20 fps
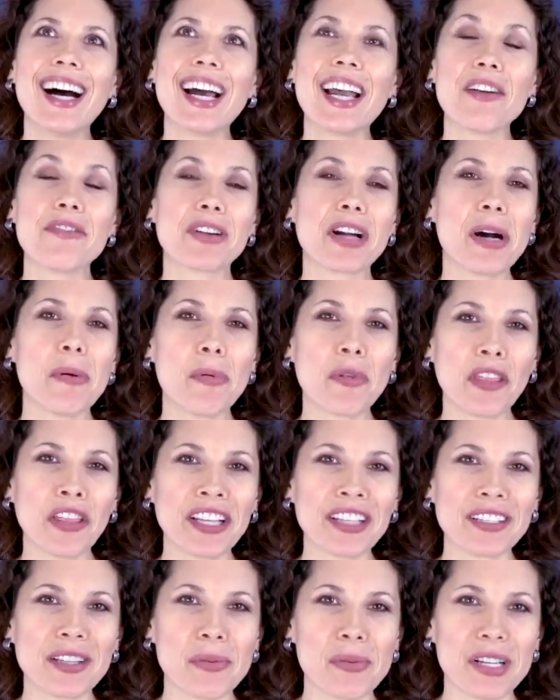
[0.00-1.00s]
I have a couple
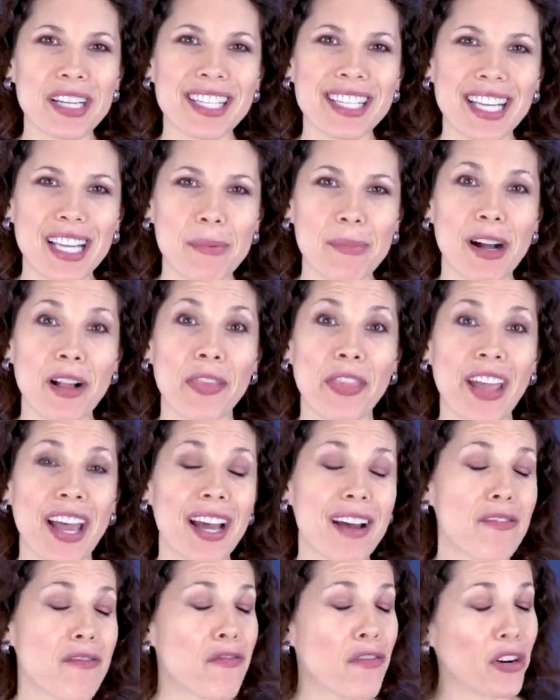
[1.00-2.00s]
things I want to say about
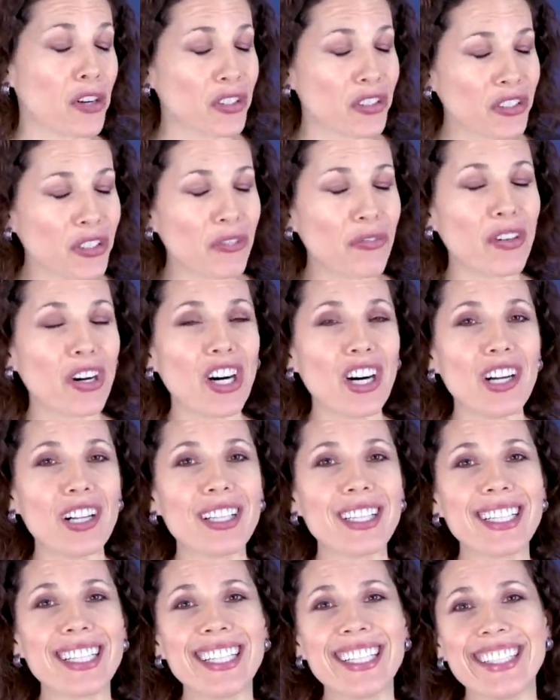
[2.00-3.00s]
that. First of
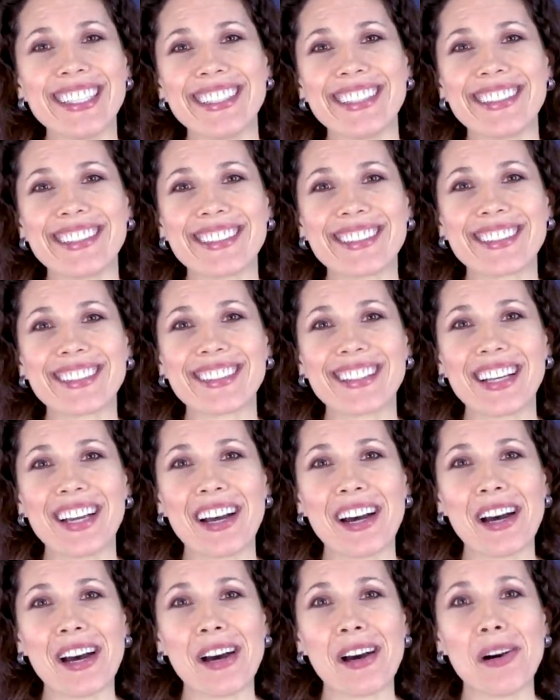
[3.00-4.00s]
all, is
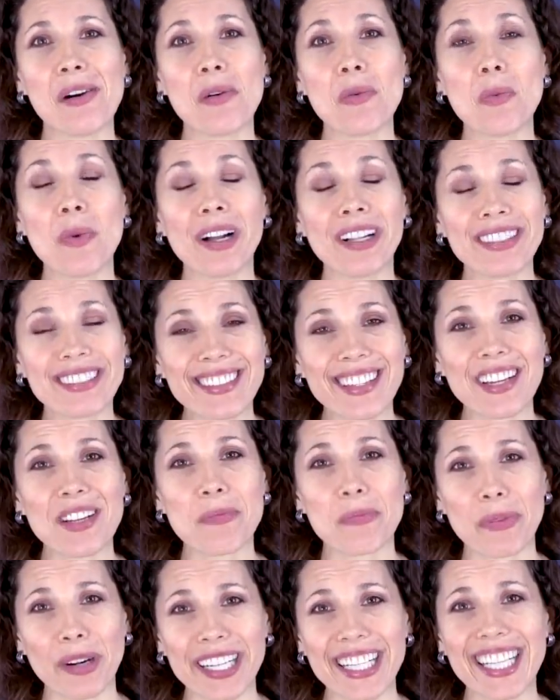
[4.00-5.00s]
uh, well
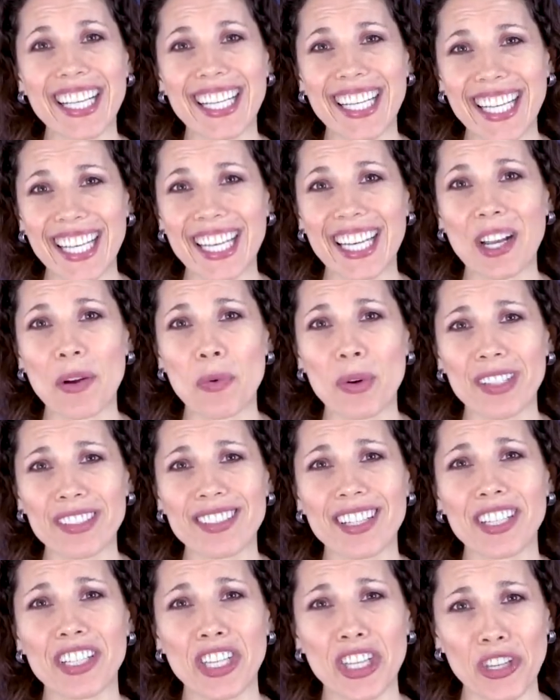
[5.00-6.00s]
done, Bright Line Eating. Well
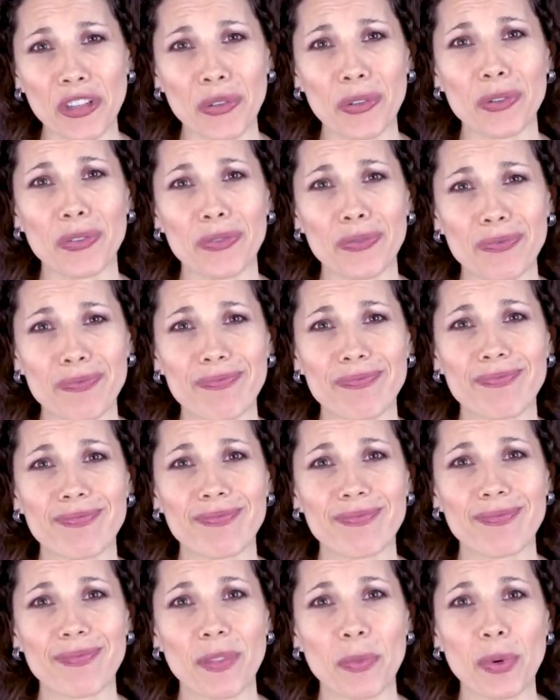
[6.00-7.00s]
done, you.
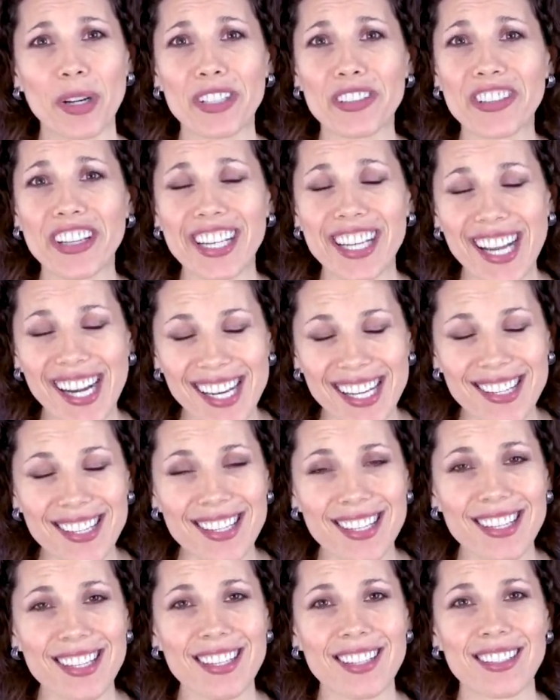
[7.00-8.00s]
Well done,
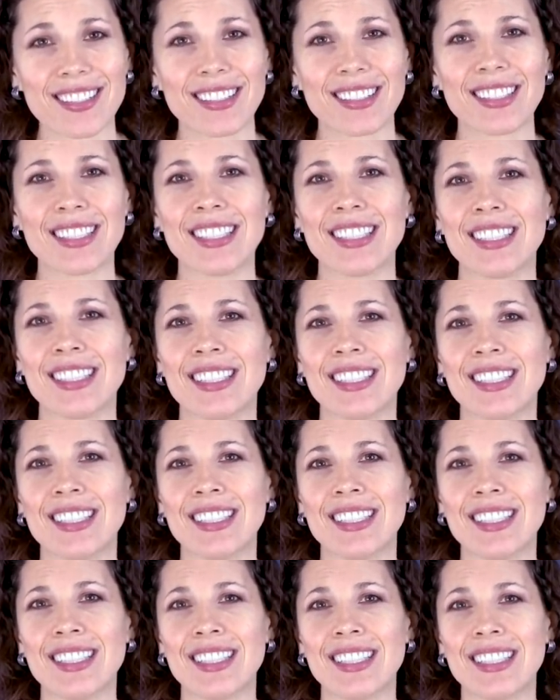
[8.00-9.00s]
us
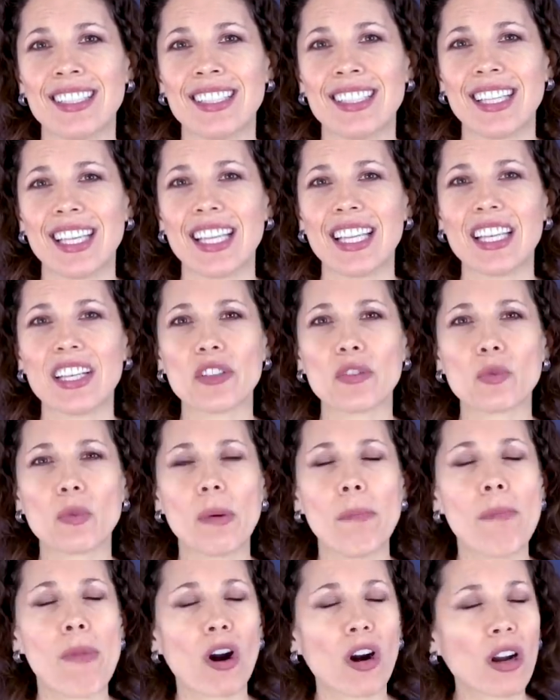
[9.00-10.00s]
it is
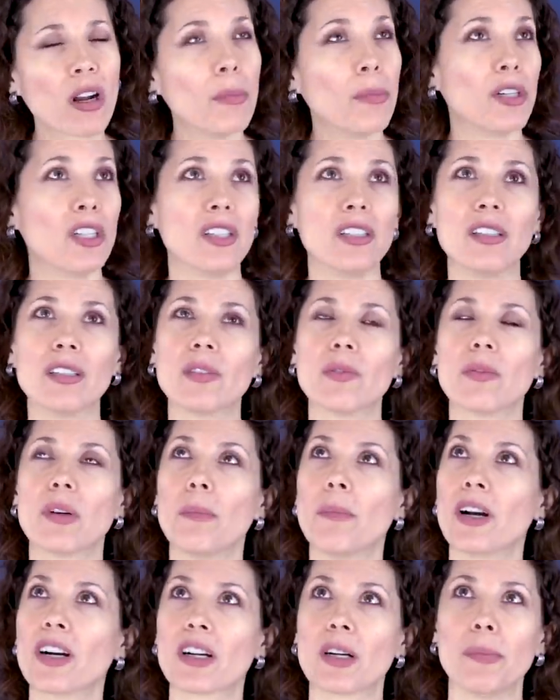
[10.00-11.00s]
remarkable,
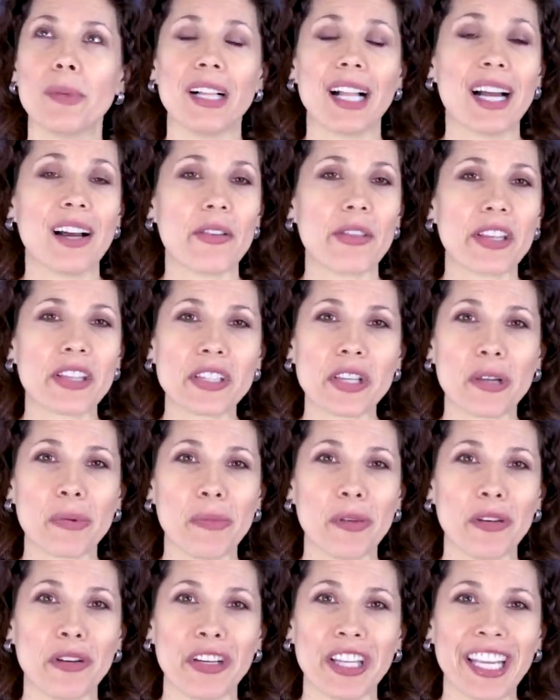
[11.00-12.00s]
remarkable how this
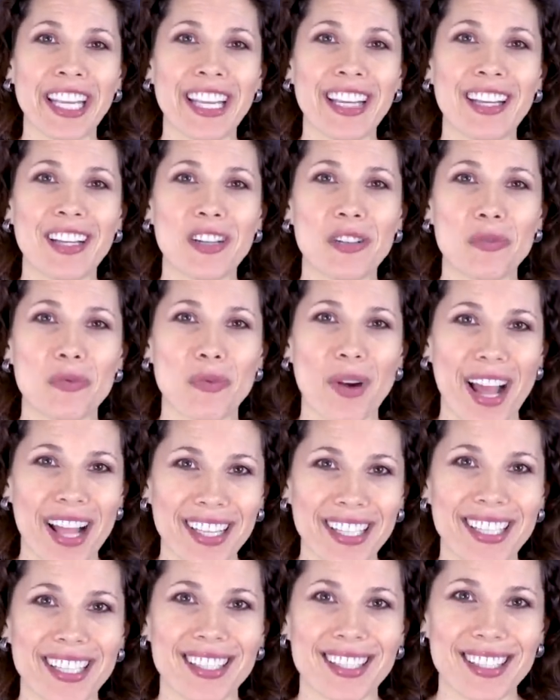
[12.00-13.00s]
community
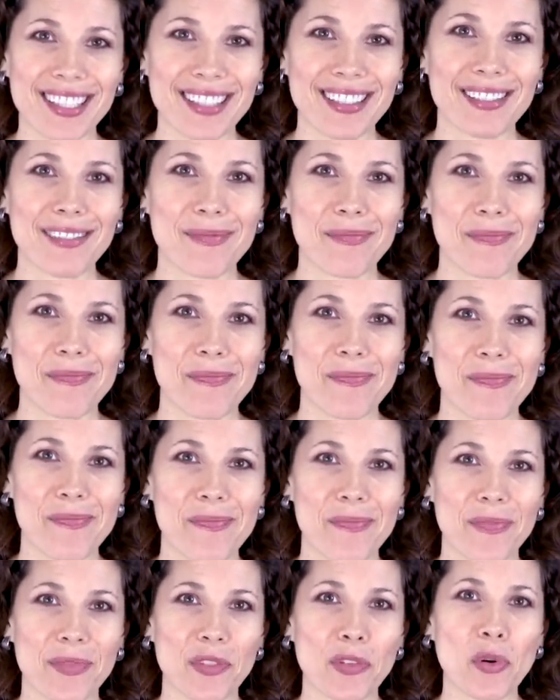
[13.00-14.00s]
rallies
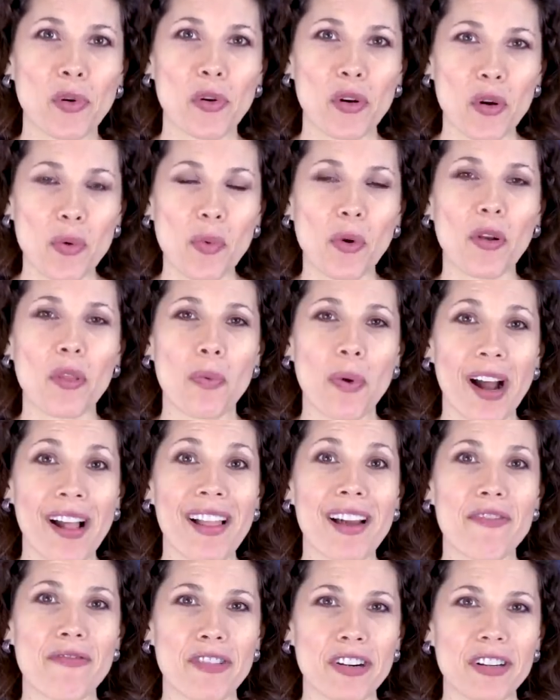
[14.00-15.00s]
toward a worthwhile
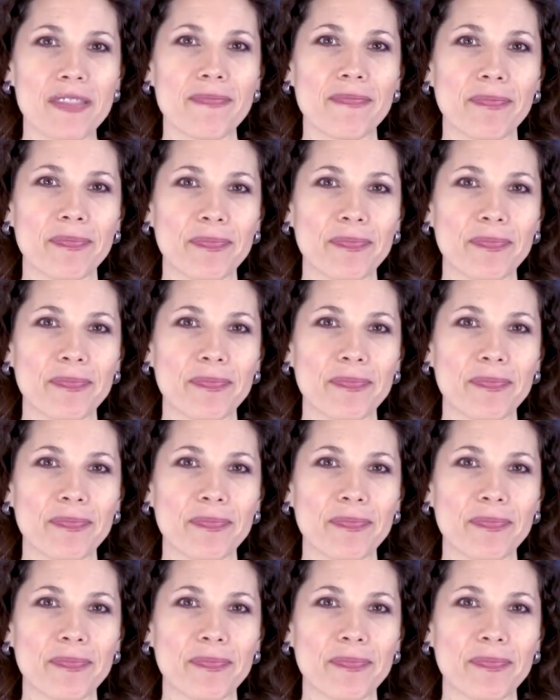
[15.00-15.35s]
effort.